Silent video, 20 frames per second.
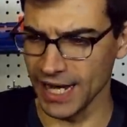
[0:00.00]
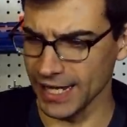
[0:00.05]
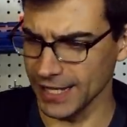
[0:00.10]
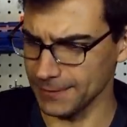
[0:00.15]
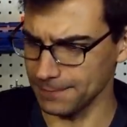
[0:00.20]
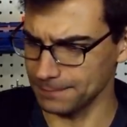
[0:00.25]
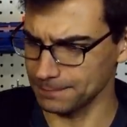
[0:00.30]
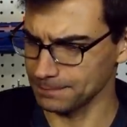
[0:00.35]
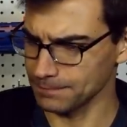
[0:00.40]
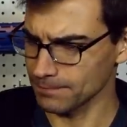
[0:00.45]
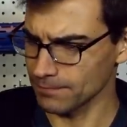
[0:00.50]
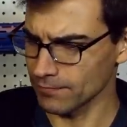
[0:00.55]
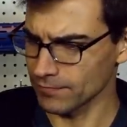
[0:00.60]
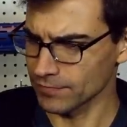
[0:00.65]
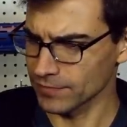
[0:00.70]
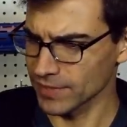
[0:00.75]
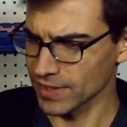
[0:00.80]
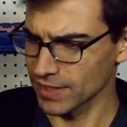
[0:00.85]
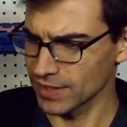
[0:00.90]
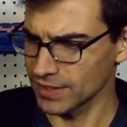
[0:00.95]

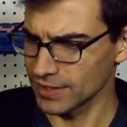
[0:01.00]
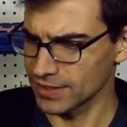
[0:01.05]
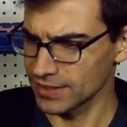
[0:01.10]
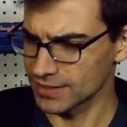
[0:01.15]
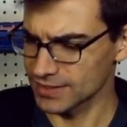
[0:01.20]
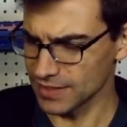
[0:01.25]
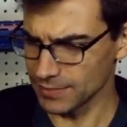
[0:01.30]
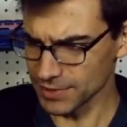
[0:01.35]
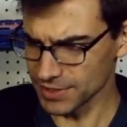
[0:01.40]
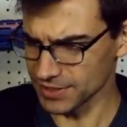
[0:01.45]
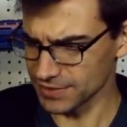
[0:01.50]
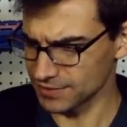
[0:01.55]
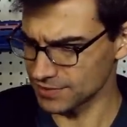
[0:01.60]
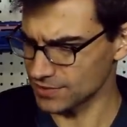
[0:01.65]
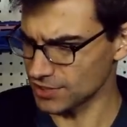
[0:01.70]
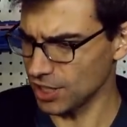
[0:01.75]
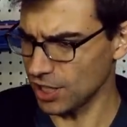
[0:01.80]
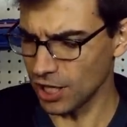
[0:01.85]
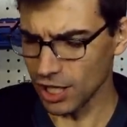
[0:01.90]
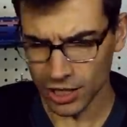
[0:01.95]
Some of the
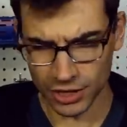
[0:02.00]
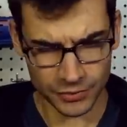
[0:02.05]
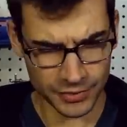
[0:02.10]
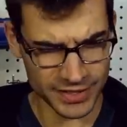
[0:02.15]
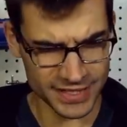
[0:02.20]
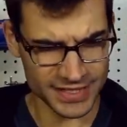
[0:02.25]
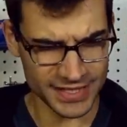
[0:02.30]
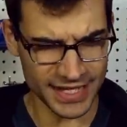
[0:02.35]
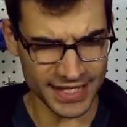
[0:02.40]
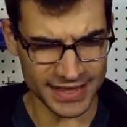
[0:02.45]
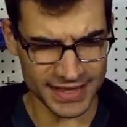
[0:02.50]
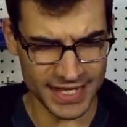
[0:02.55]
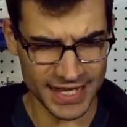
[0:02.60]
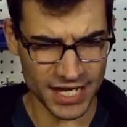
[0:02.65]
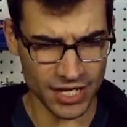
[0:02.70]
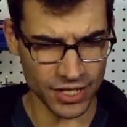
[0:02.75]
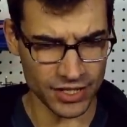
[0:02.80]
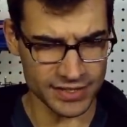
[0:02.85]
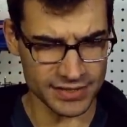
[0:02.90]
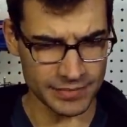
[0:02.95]
tolerances, I
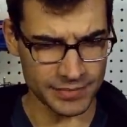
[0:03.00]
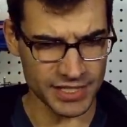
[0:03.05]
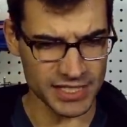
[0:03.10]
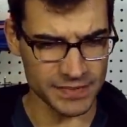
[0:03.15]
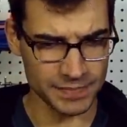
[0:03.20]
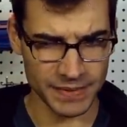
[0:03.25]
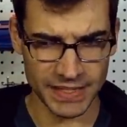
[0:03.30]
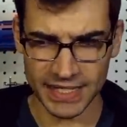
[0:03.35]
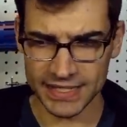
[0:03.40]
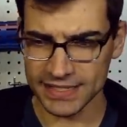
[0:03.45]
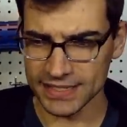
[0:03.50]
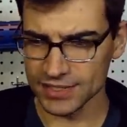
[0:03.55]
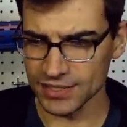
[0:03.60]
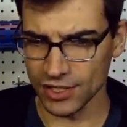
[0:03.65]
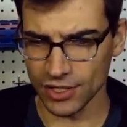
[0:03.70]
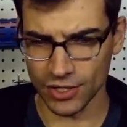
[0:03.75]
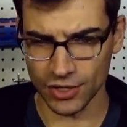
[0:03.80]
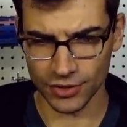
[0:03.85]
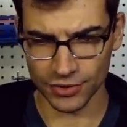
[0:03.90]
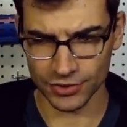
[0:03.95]
think, on some of these pieces
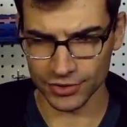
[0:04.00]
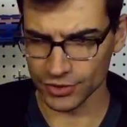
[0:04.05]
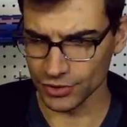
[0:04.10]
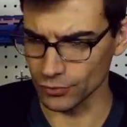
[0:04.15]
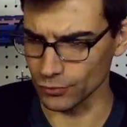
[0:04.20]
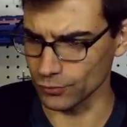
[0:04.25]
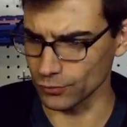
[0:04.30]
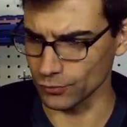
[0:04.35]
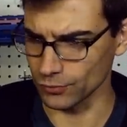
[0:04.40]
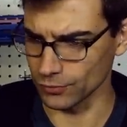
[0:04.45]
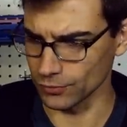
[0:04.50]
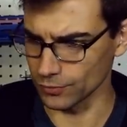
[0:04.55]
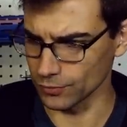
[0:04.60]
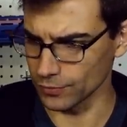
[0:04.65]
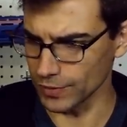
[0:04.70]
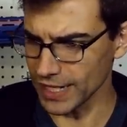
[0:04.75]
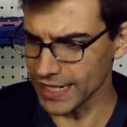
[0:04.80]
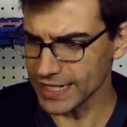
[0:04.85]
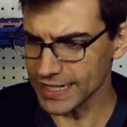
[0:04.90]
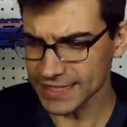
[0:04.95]
aren't
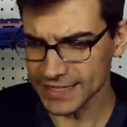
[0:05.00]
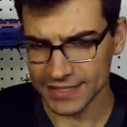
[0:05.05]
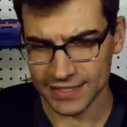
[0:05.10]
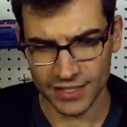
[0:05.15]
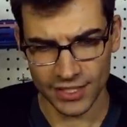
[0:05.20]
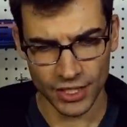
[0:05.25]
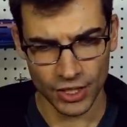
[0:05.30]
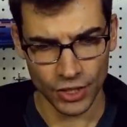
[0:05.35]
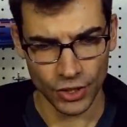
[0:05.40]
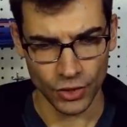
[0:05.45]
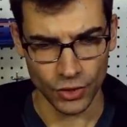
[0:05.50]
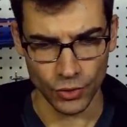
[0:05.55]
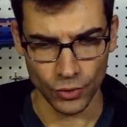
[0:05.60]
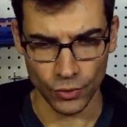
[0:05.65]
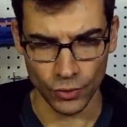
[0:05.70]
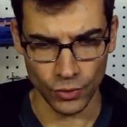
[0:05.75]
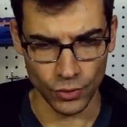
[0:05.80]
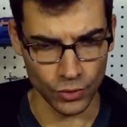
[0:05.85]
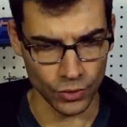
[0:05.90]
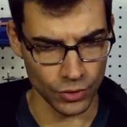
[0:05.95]
right
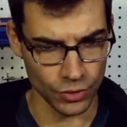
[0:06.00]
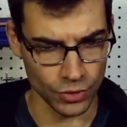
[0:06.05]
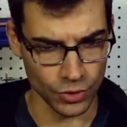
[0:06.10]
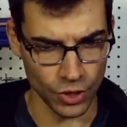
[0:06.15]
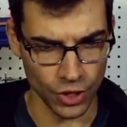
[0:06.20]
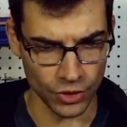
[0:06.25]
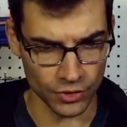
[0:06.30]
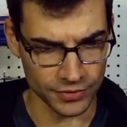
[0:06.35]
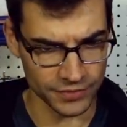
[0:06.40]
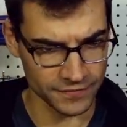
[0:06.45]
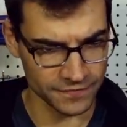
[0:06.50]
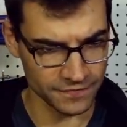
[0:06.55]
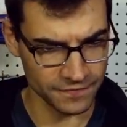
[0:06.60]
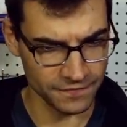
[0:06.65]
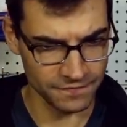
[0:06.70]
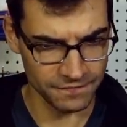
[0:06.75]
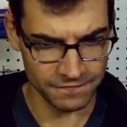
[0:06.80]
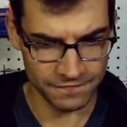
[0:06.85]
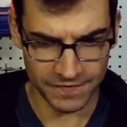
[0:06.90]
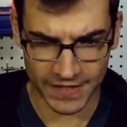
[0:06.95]
or aren't
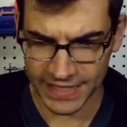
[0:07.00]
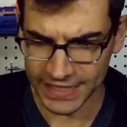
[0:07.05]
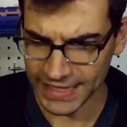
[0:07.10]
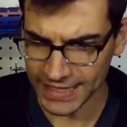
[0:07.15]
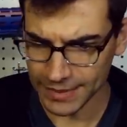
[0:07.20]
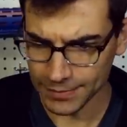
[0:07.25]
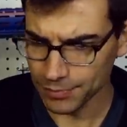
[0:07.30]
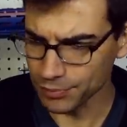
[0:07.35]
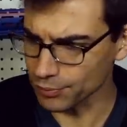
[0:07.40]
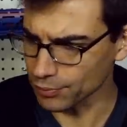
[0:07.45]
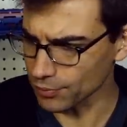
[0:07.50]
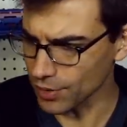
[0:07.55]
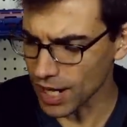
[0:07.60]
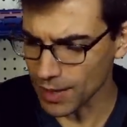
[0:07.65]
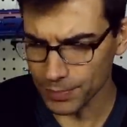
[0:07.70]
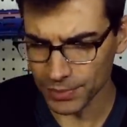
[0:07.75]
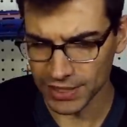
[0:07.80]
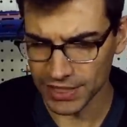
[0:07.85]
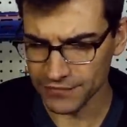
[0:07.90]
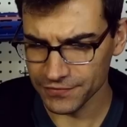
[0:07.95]
fitting
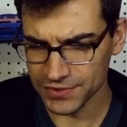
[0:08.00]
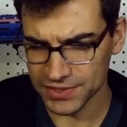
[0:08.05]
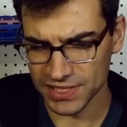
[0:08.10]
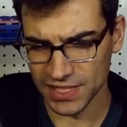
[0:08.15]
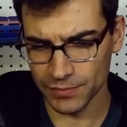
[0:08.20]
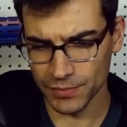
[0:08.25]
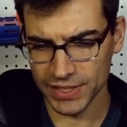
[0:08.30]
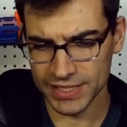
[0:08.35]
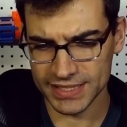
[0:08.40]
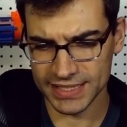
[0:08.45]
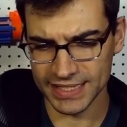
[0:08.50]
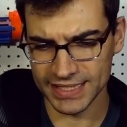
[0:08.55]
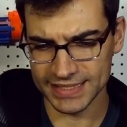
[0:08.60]
properly for some reason.